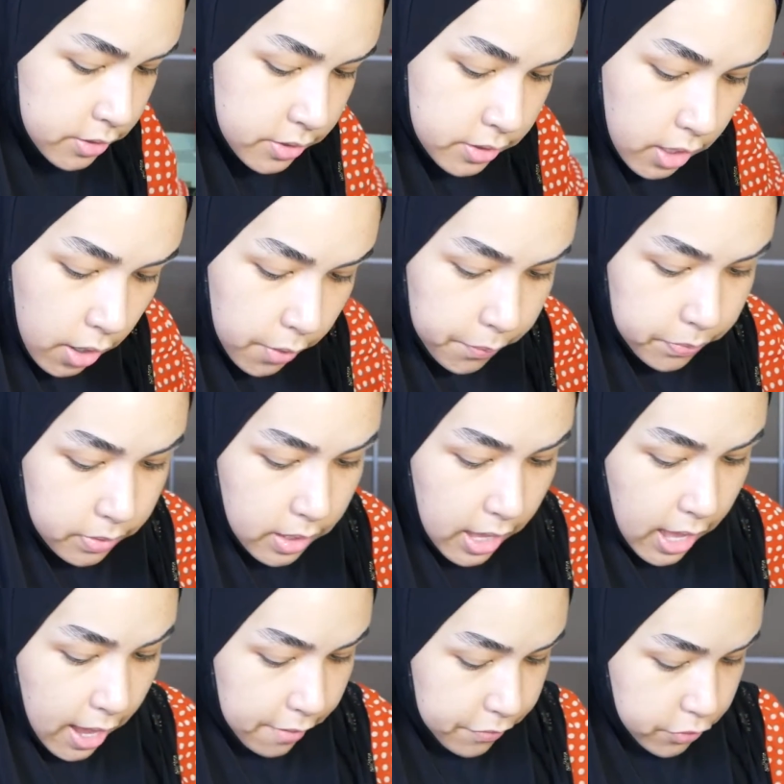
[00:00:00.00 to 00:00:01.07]
So
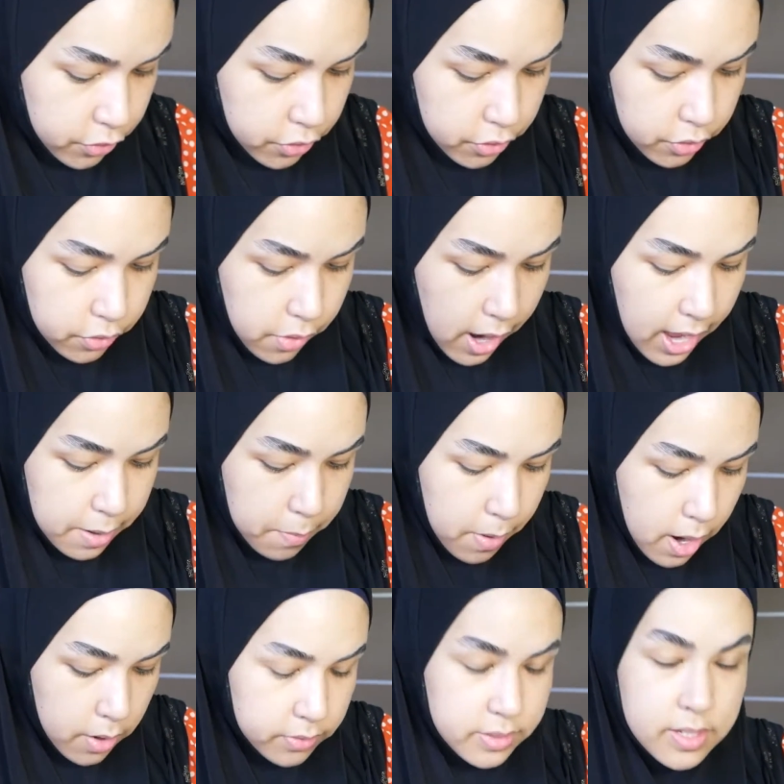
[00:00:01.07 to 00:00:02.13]
after
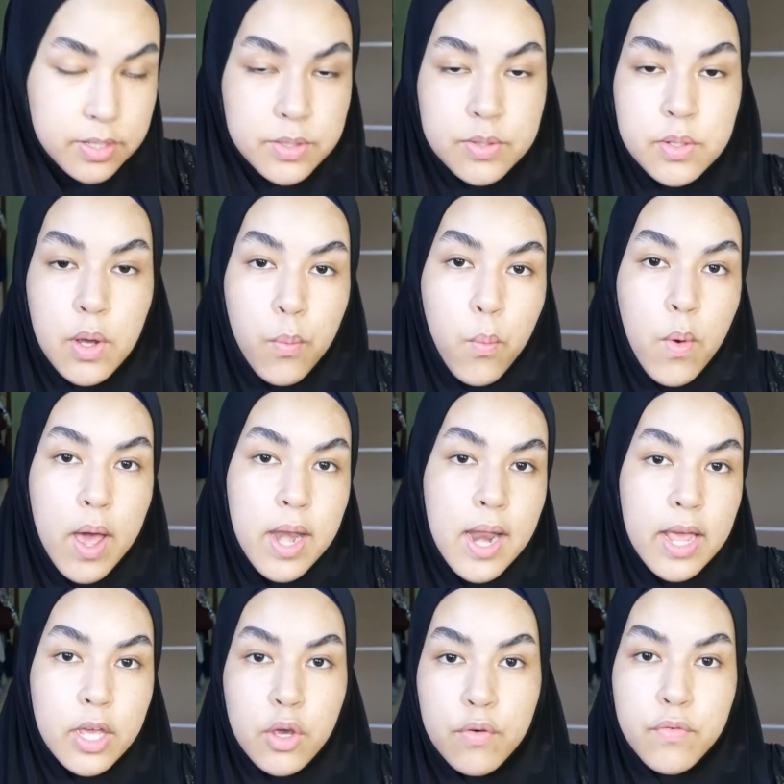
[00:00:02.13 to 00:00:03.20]
eyebrows is when
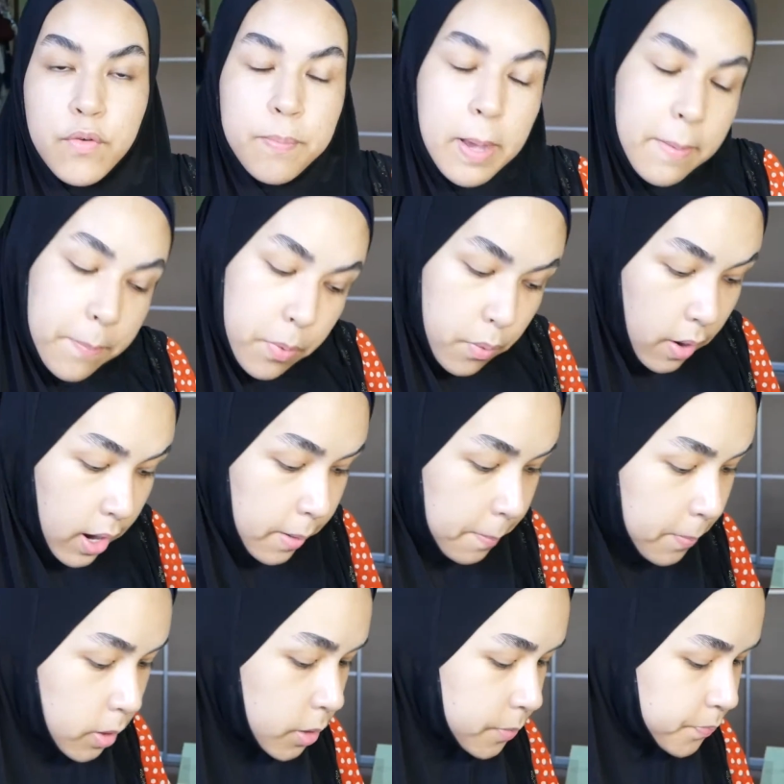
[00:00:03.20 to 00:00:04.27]
I go for my
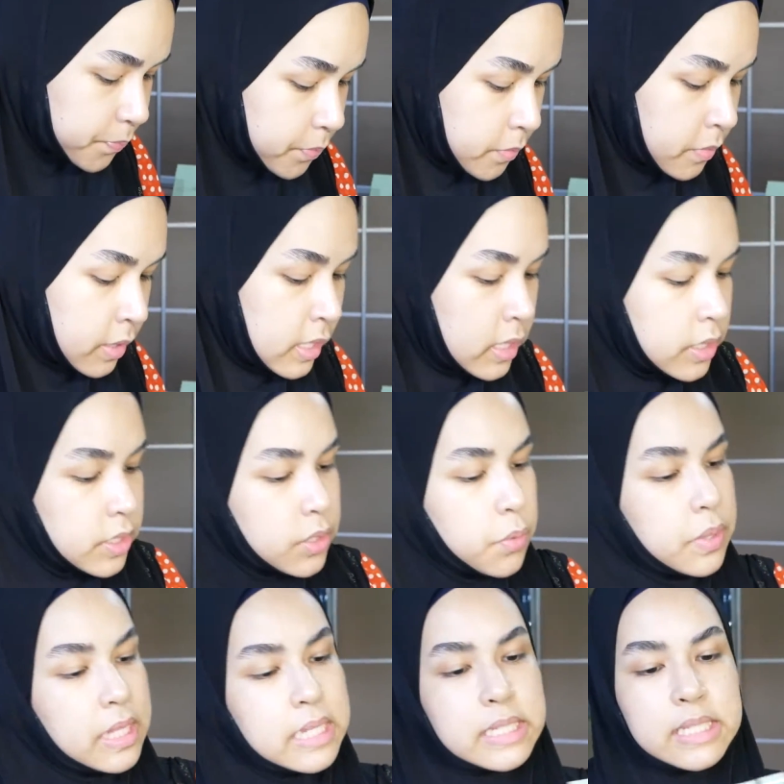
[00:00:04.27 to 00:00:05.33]
primer. So
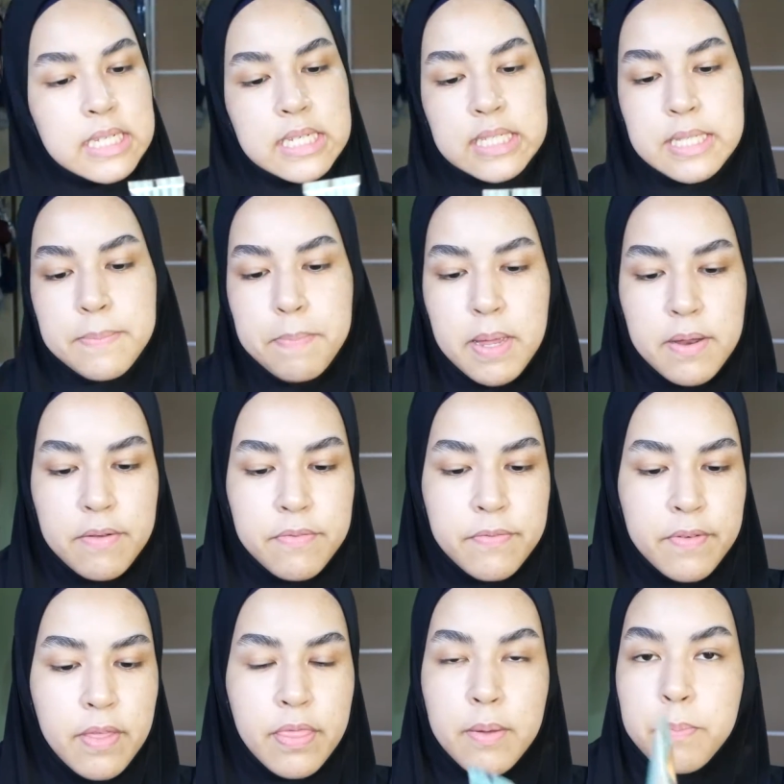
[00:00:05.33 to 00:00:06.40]
this is the
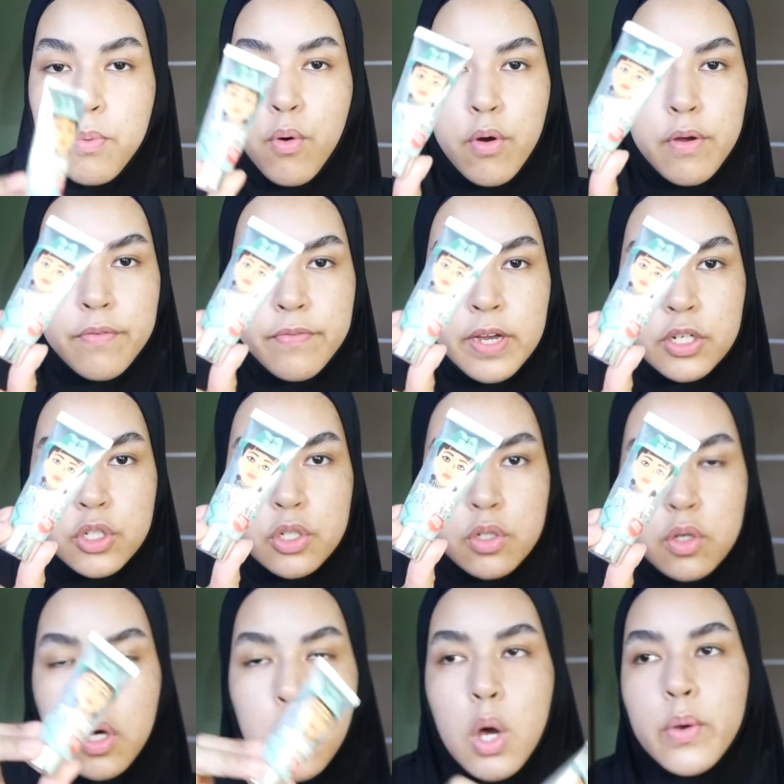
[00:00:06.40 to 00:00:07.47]
Benefit, the
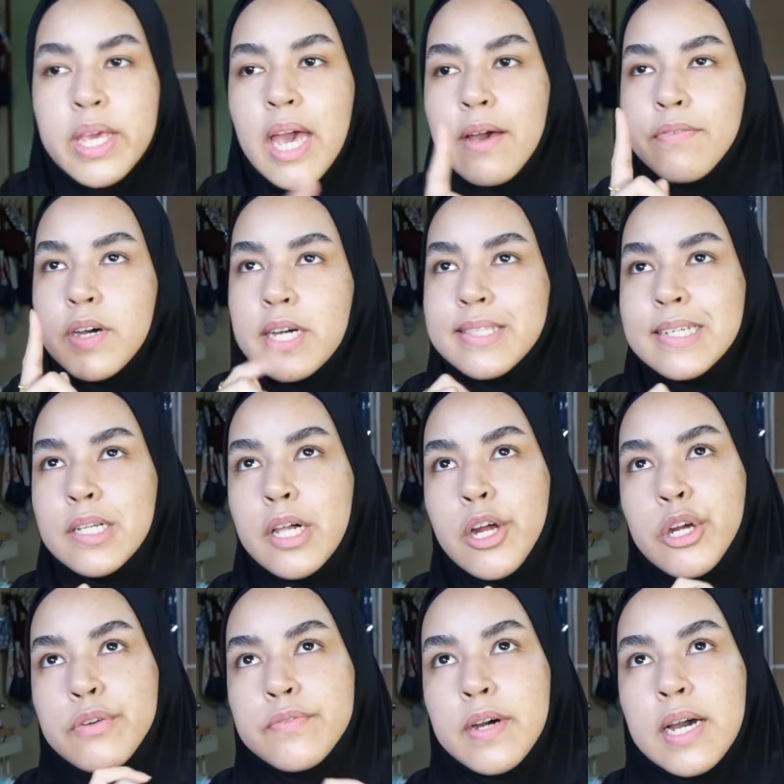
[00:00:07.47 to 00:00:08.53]
POREfessional. Oh yeah, I forgot to
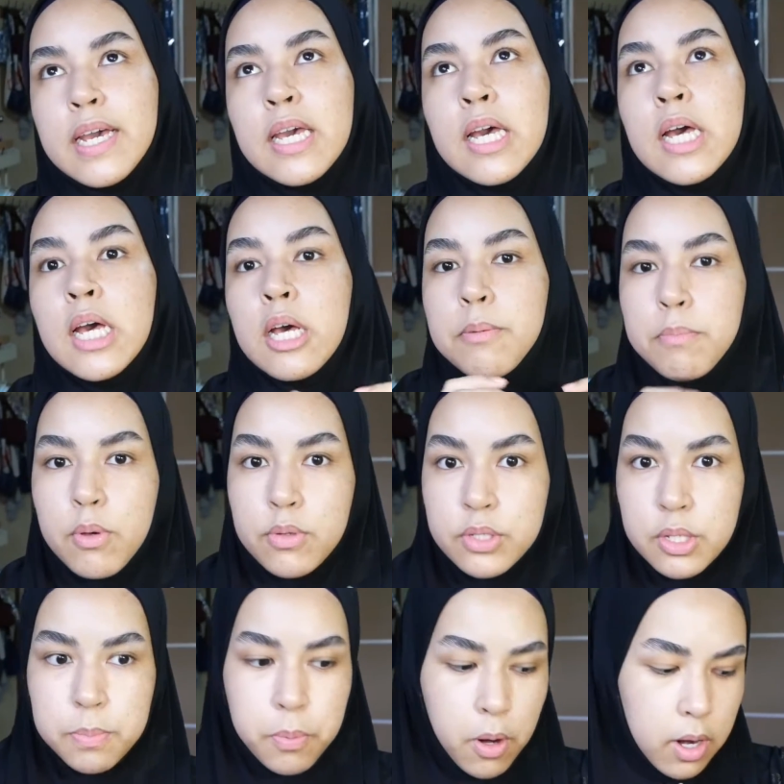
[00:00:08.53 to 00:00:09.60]
clarify. Most
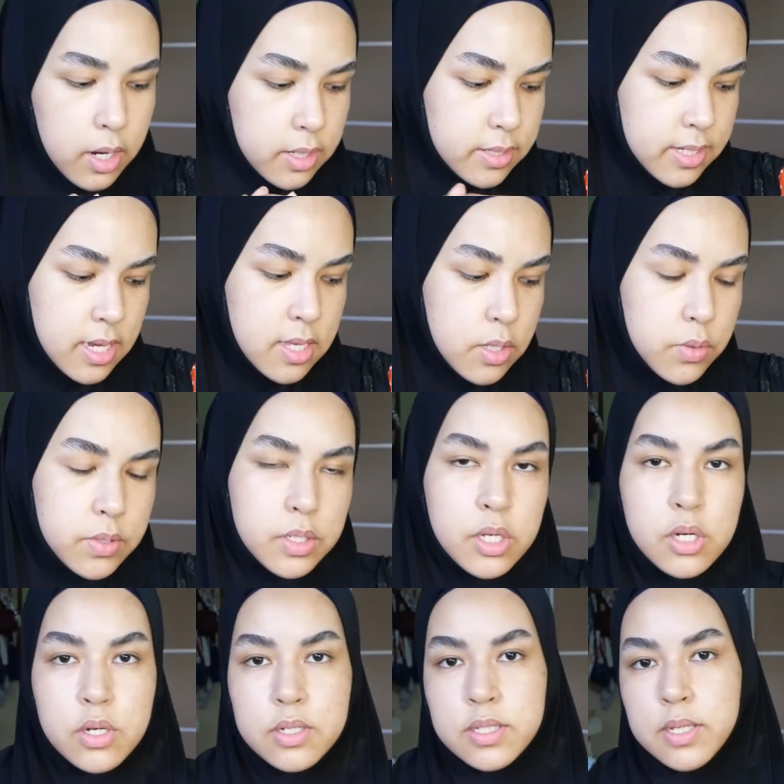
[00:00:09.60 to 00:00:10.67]
of the products I use
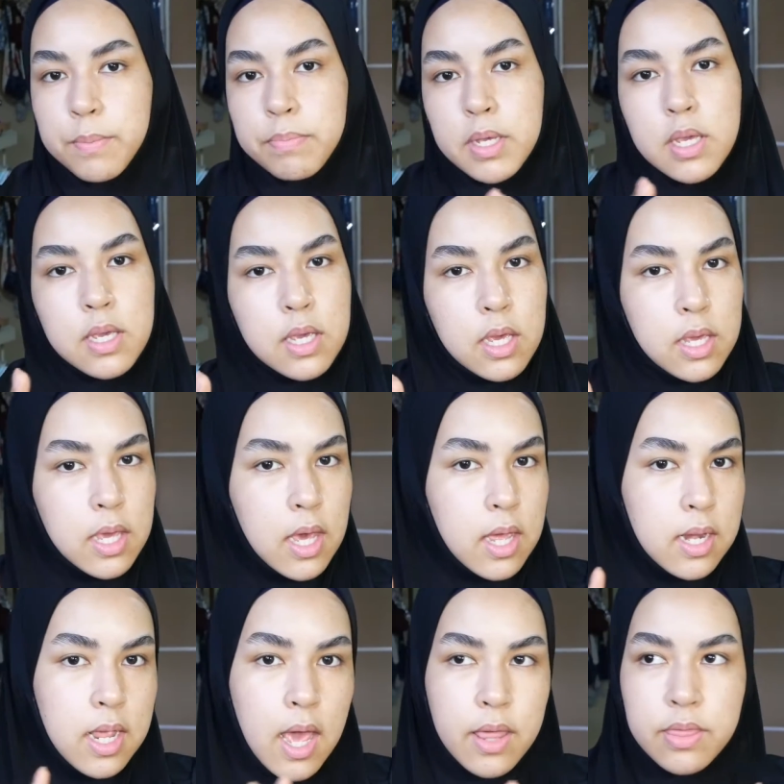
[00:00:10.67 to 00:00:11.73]
here is something you can
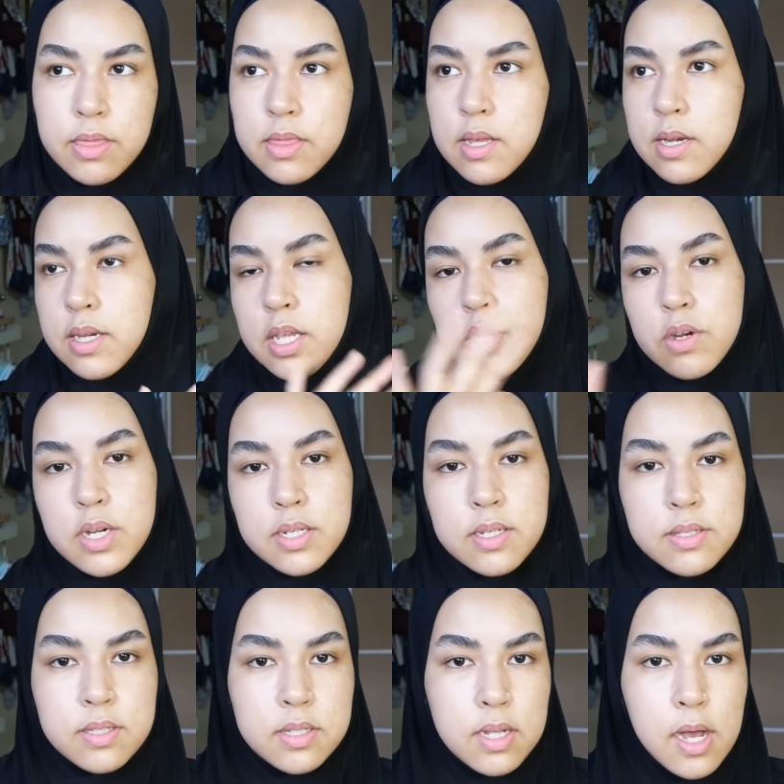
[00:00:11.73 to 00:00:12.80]
get at the
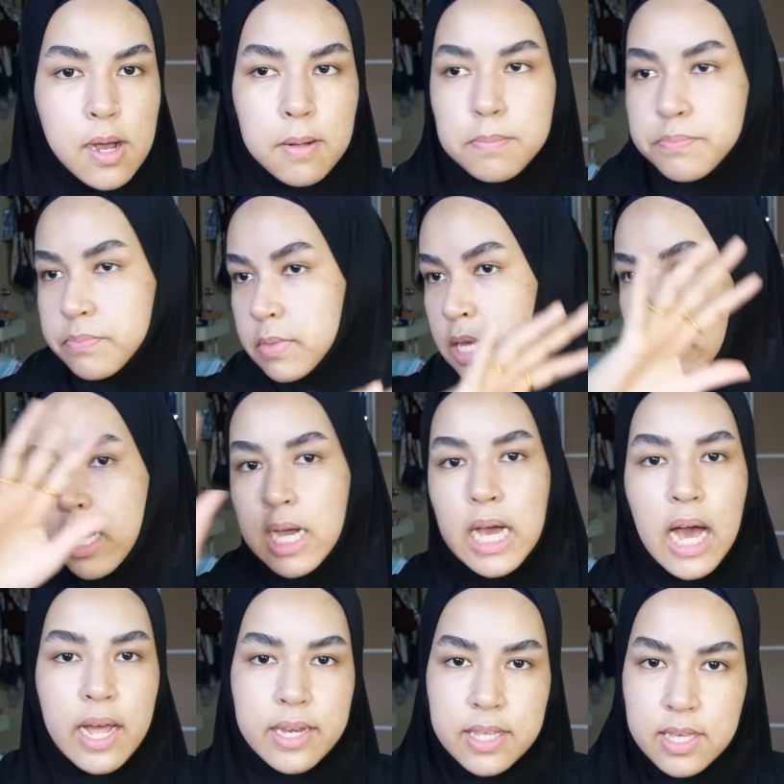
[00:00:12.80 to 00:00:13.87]
nearest
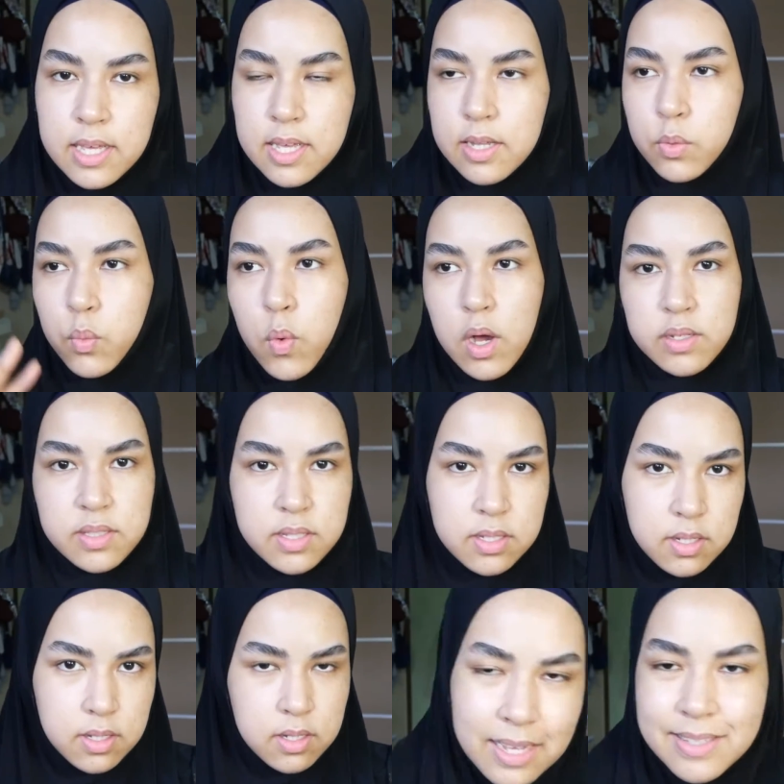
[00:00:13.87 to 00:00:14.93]
Guardian,
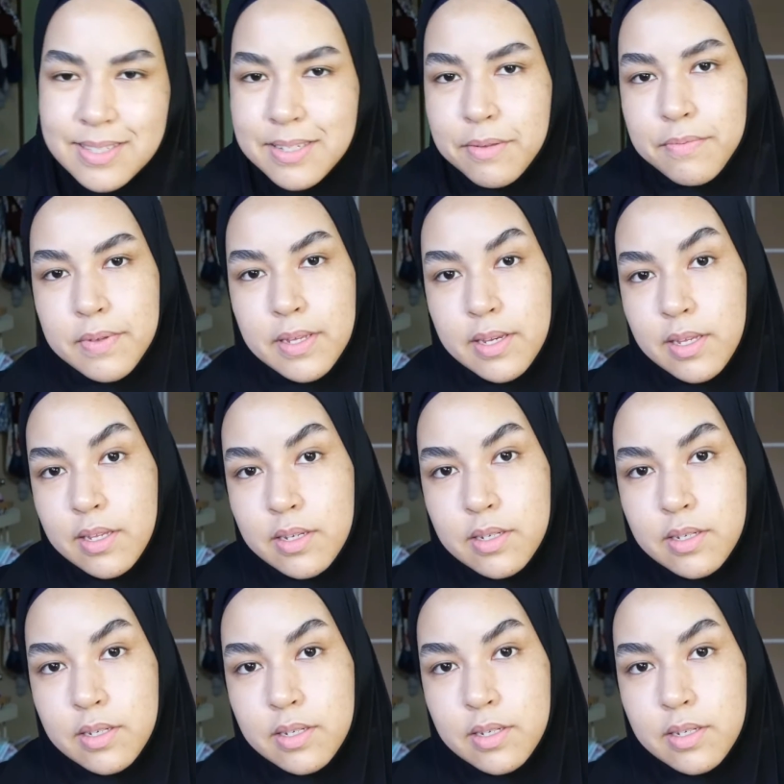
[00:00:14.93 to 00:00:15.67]
Watson. It's convenient.